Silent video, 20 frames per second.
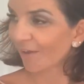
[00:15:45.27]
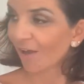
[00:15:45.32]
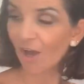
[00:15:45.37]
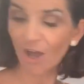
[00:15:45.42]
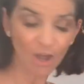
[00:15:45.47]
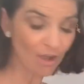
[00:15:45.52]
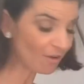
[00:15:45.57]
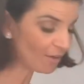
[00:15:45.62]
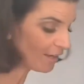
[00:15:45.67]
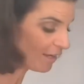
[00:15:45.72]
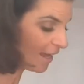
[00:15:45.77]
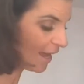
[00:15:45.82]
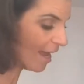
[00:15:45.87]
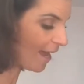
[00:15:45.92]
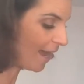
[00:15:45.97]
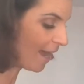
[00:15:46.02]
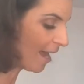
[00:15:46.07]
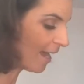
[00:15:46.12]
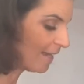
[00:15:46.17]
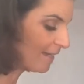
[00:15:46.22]

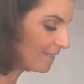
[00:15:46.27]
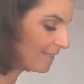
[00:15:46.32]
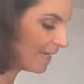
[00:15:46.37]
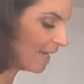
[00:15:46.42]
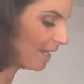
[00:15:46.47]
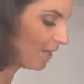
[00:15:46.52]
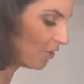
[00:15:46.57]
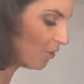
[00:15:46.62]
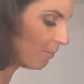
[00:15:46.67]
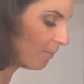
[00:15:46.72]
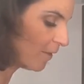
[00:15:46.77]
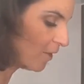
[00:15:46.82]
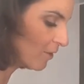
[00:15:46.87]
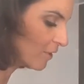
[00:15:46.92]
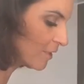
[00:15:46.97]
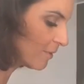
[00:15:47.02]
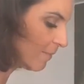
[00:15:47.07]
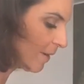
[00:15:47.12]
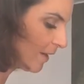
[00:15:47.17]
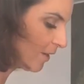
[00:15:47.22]
Okay, take your milk
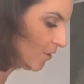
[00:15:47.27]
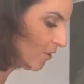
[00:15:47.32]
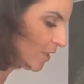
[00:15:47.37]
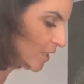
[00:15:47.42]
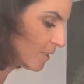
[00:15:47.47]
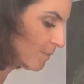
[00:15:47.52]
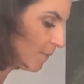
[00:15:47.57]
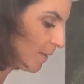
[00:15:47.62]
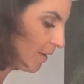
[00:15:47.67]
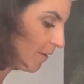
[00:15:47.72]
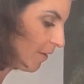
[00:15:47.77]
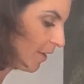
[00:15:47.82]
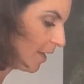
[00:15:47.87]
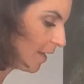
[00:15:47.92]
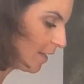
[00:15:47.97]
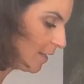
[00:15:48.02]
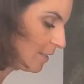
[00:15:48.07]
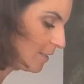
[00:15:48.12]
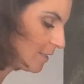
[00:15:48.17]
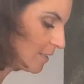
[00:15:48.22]
to make your
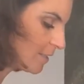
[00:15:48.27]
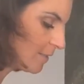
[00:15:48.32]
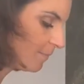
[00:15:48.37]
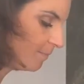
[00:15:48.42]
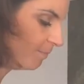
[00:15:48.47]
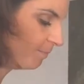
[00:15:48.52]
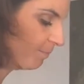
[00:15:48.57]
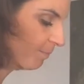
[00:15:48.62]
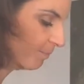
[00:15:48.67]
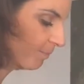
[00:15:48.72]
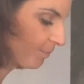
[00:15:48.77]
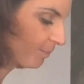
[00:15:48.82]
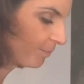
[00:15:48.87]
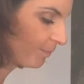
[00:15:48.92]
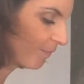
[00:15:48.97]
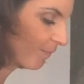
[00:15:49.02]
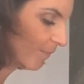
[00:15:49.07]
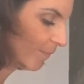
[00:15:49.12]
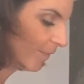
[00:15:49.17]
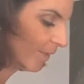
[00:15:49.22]
experience.
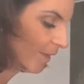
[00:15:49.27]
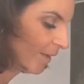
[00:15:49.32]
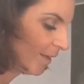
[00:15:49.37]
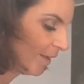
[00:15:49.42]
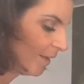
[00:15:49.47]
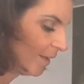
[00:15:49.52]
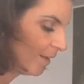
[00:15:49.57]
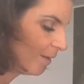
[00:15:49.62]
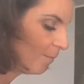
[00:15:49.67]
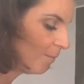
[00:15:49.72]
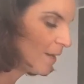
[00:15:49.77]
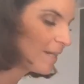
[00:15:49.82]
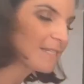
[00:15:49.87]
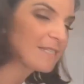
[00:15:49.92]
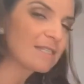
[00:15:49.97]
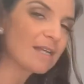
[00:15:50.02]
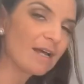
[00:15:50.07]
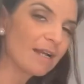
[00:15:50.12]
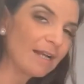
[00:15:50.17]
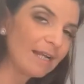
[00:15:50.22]
My
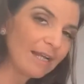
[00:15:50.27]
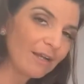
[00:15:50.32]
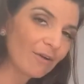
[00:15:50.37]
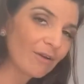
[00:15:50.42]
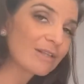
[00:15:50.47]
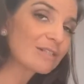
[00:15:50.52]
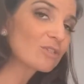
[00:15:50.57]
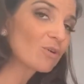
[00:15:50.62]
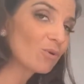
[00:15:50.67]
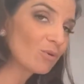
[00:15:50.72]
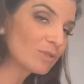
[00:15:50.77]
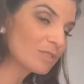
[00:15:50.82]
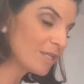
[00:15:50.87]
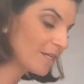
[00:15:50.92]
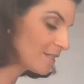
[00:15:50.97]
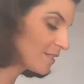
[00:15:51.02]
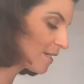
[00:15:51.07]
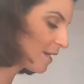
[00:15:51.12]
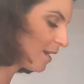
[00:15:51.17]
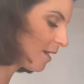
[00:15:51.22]
son Leon has also
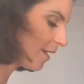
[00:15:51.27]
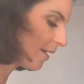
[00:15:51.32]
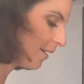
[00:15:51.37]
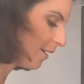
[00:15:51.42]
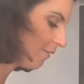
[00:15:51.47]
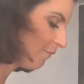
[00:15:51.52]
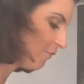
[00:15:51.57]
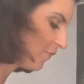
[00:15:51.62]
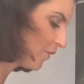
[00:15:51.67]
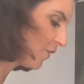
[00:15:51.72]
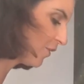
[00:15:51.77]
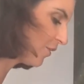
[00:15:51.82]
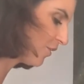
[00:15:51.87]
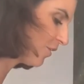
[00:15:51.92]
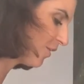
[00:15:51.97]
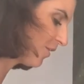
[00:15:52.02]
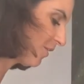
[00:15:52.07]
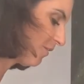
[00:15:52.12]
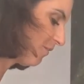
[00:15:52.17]
done a few cook